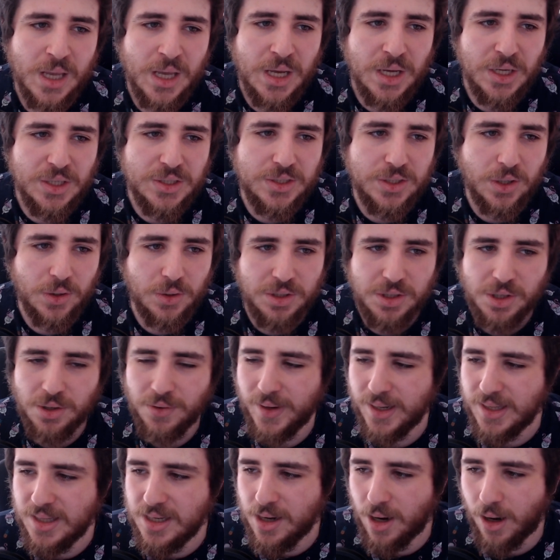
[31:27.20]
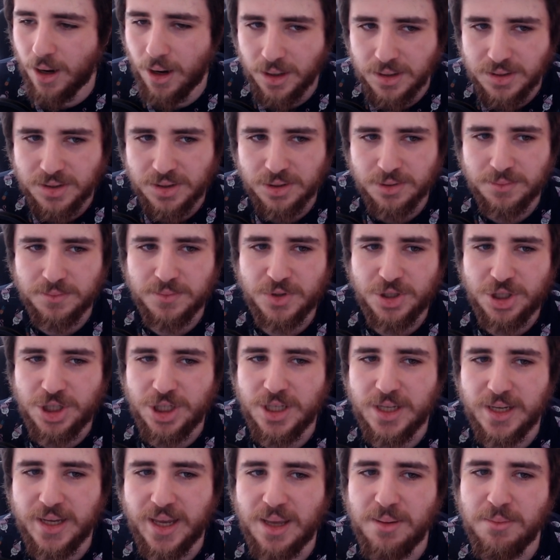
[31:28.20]
So the already awesome
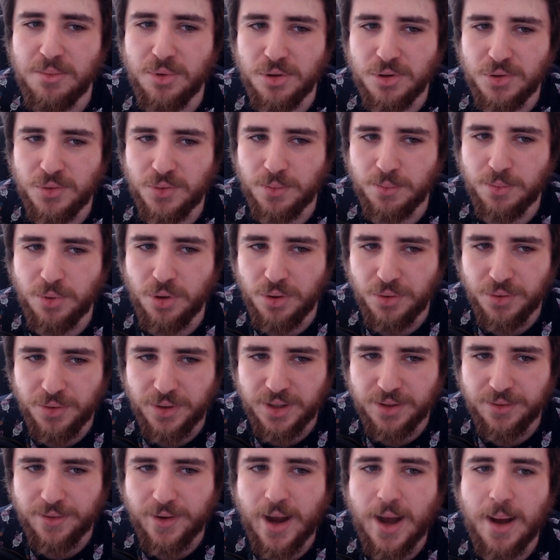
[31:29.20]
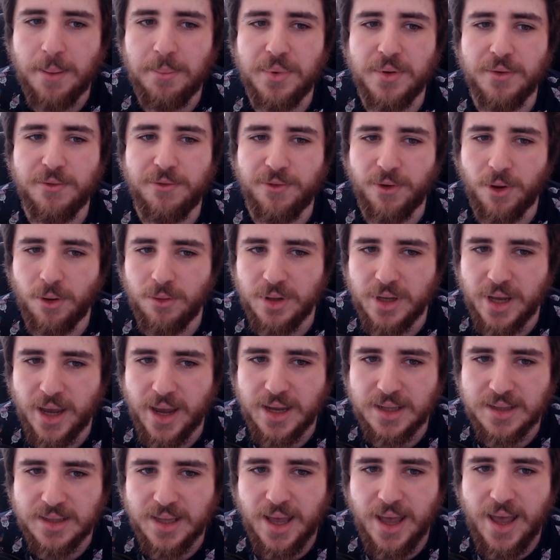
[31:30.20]
GTK book reader app
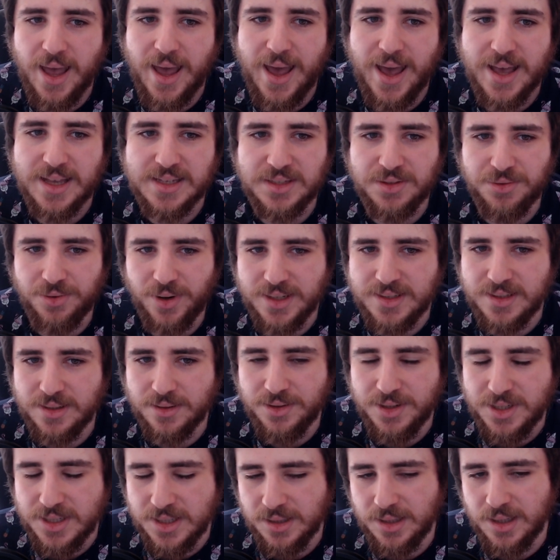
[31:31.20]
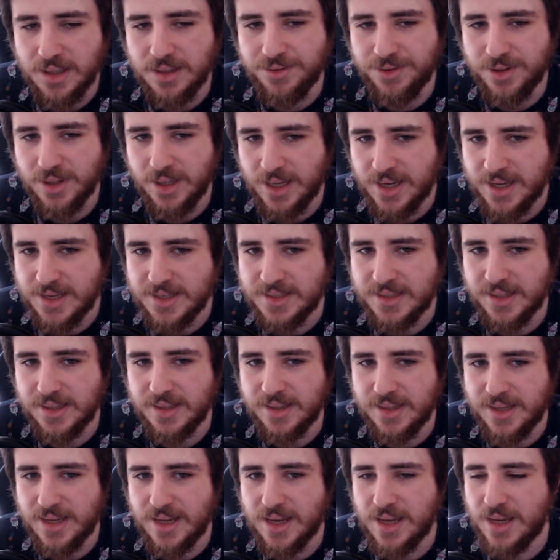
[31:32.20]
Foliate has recently released
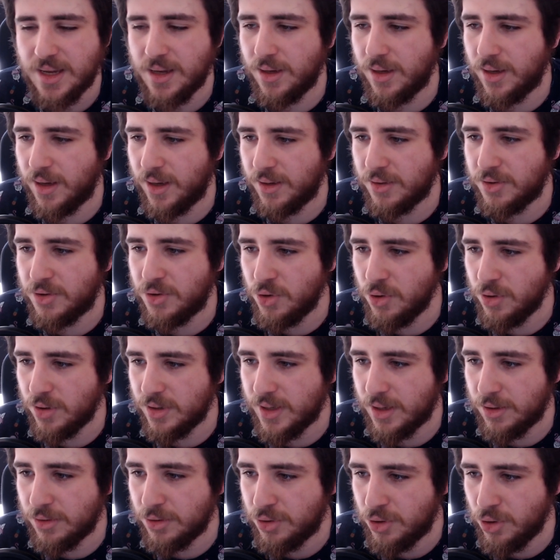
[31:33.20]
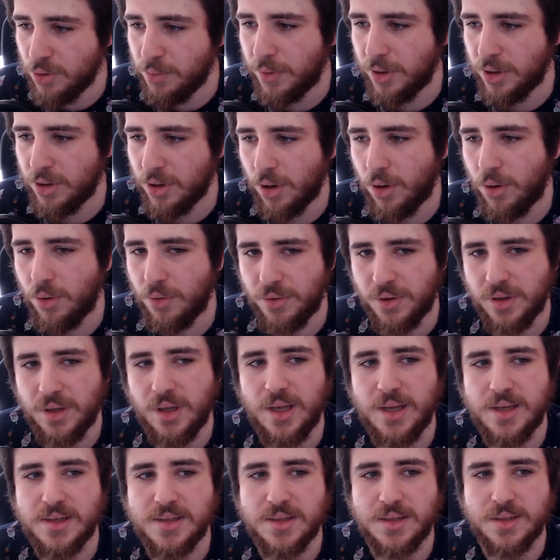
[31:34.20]
their 2.0
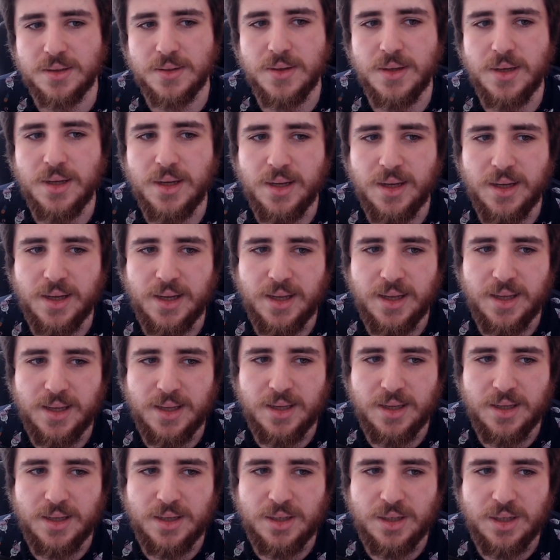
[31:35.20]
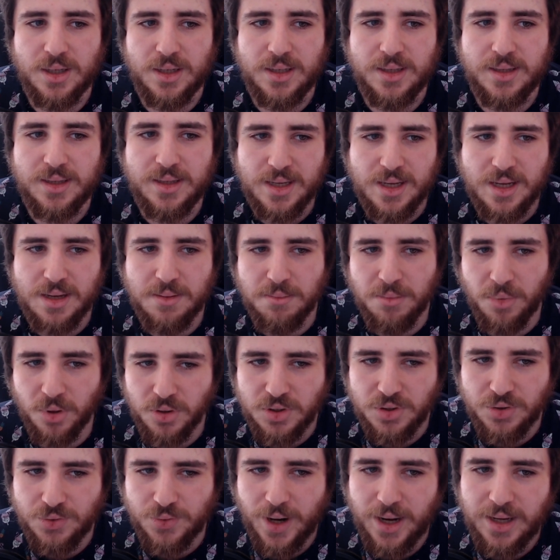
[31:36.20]
release. The
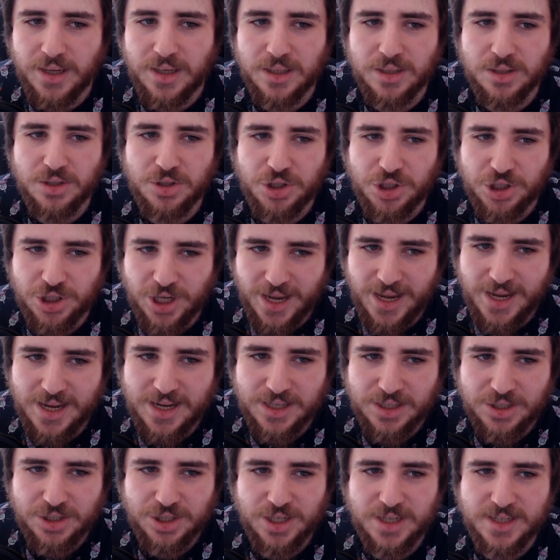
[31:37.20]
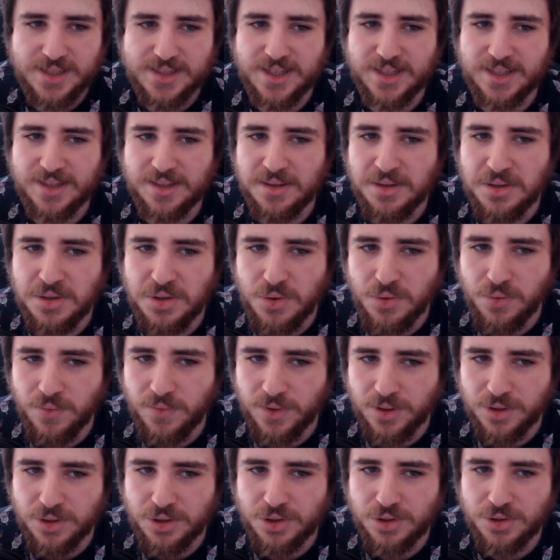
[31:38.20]
most striking change is that the new
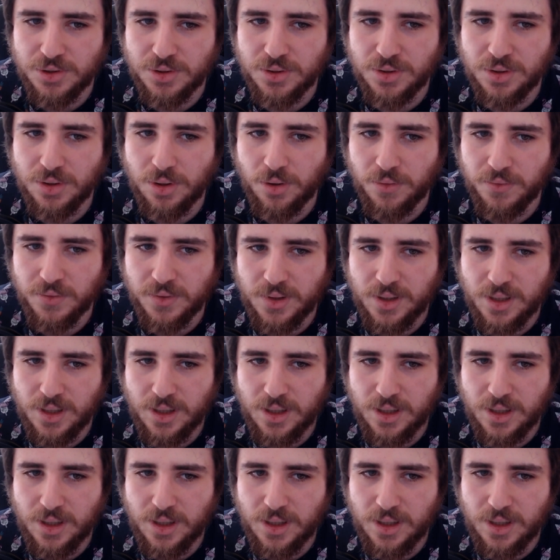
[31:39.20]
version of